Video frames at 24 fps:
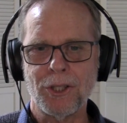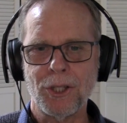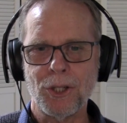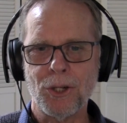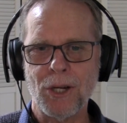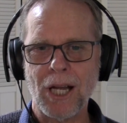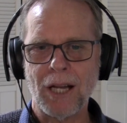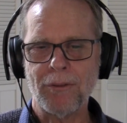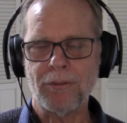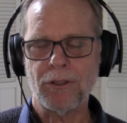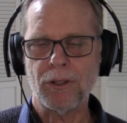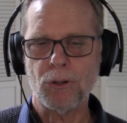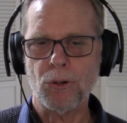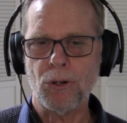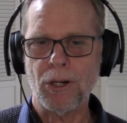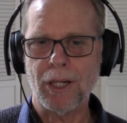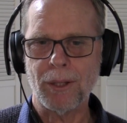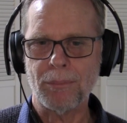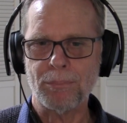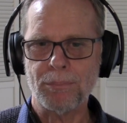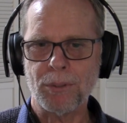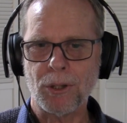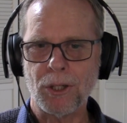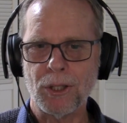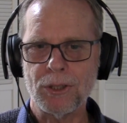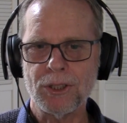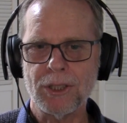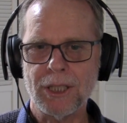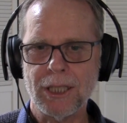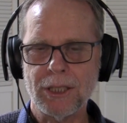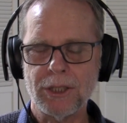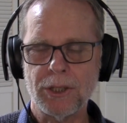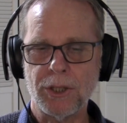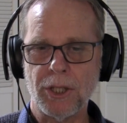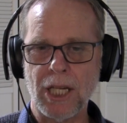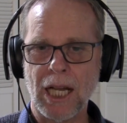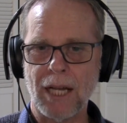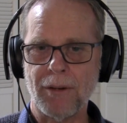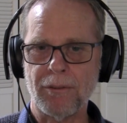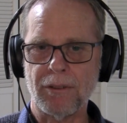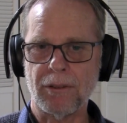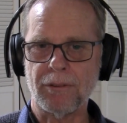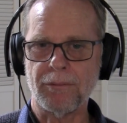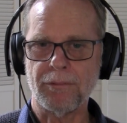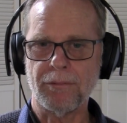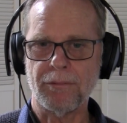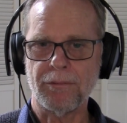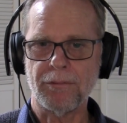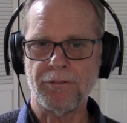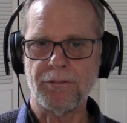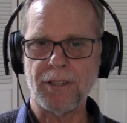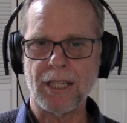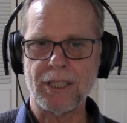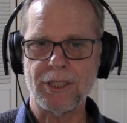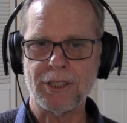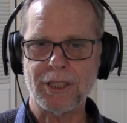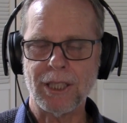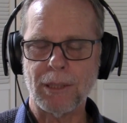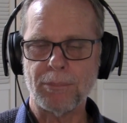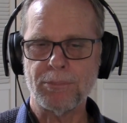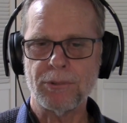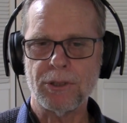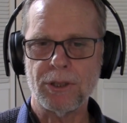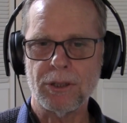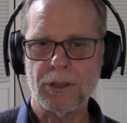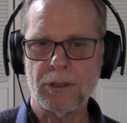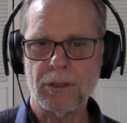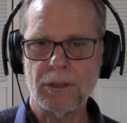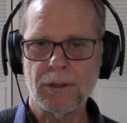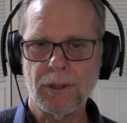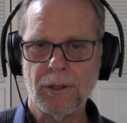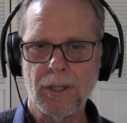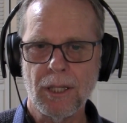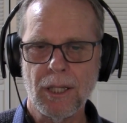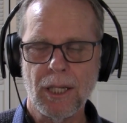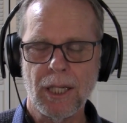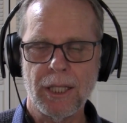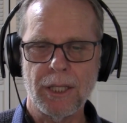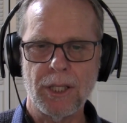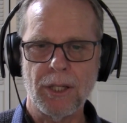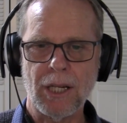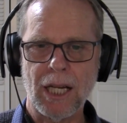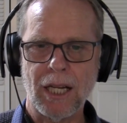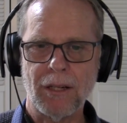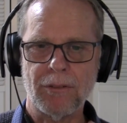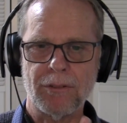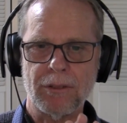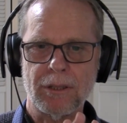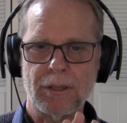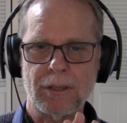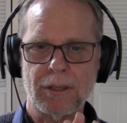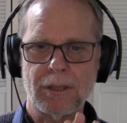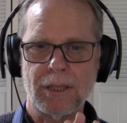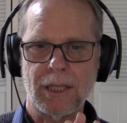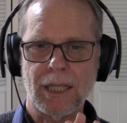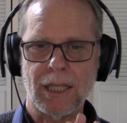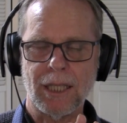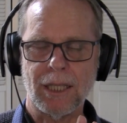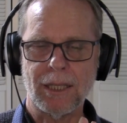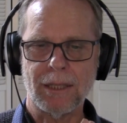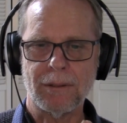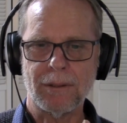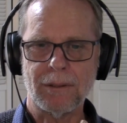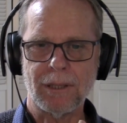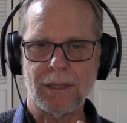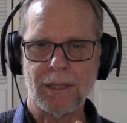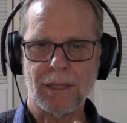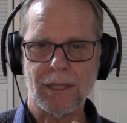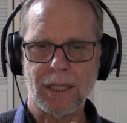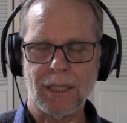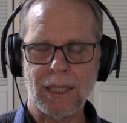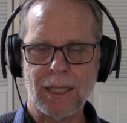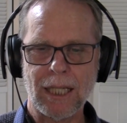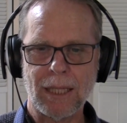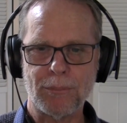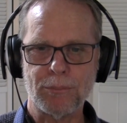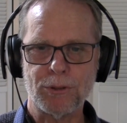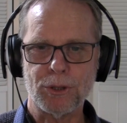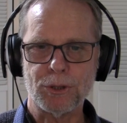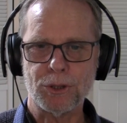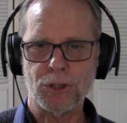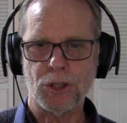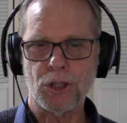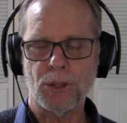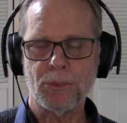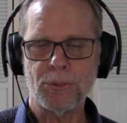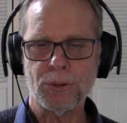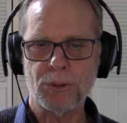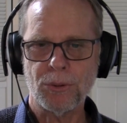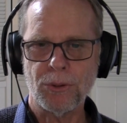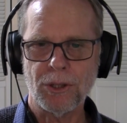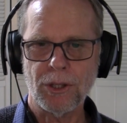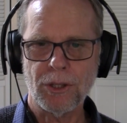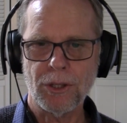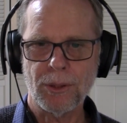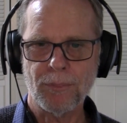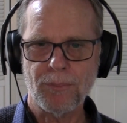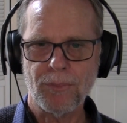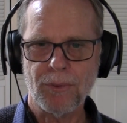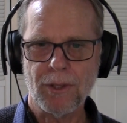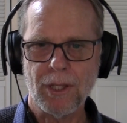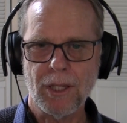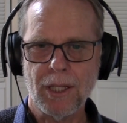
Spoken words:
that you haven't quite processed, you haven't faced up to, you haven't come to terms with,